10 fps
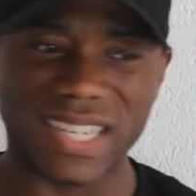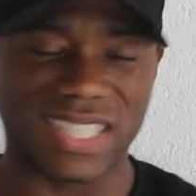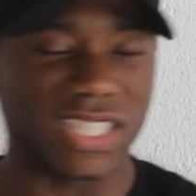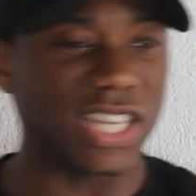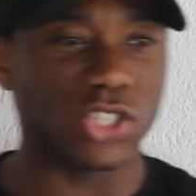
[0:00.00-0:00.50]

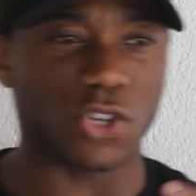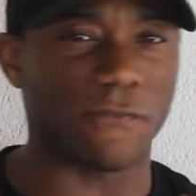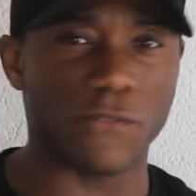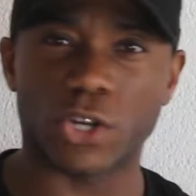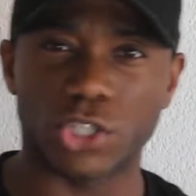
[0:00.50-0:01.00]
Because it's, it's your
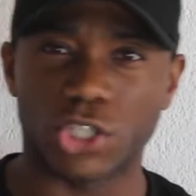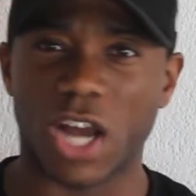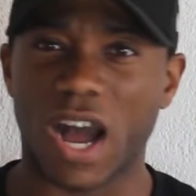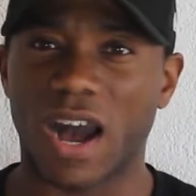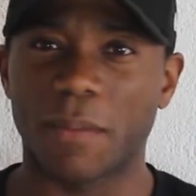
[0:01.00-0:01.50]
first
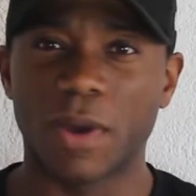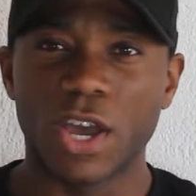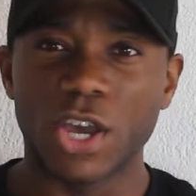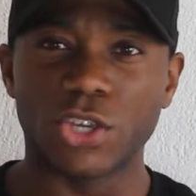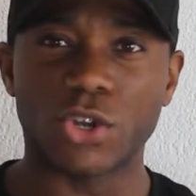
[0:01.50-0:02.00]
job,
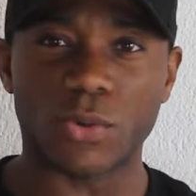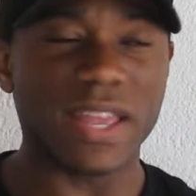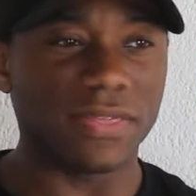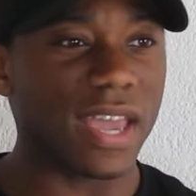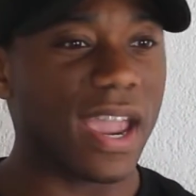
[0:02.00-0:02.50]
you're
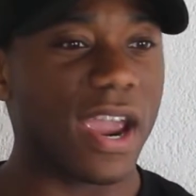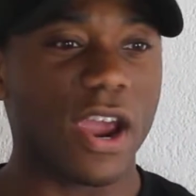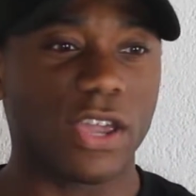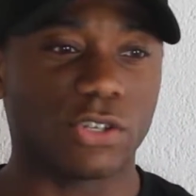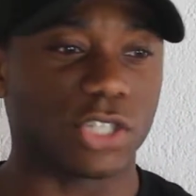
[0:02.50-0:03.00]
in
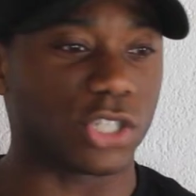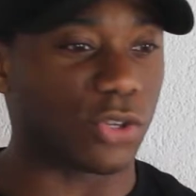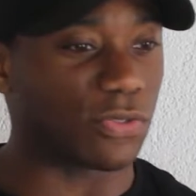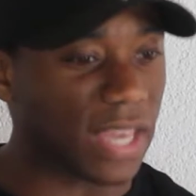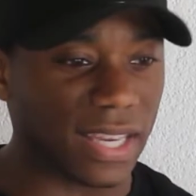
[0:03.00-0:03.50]
there and you're just,
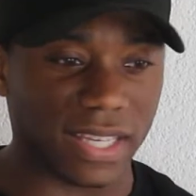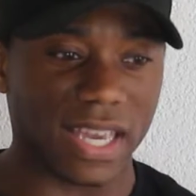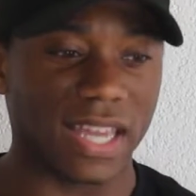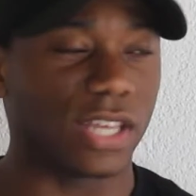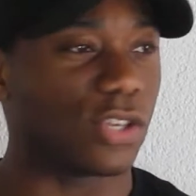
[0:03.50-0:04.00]
you're
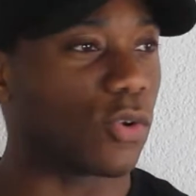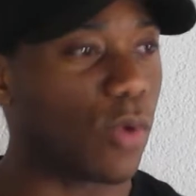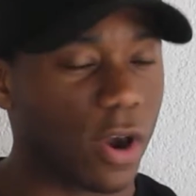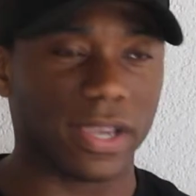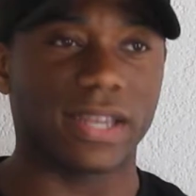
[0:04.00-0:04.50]
thinking and you're
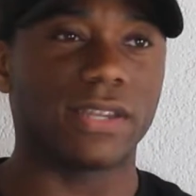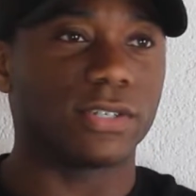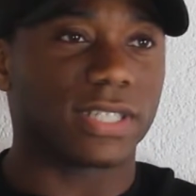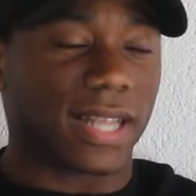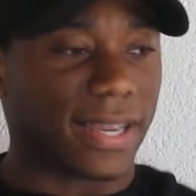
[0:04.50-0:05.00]
working,
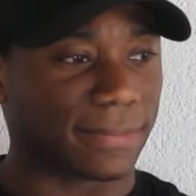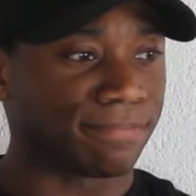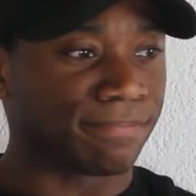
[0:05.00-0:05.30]
you're just like,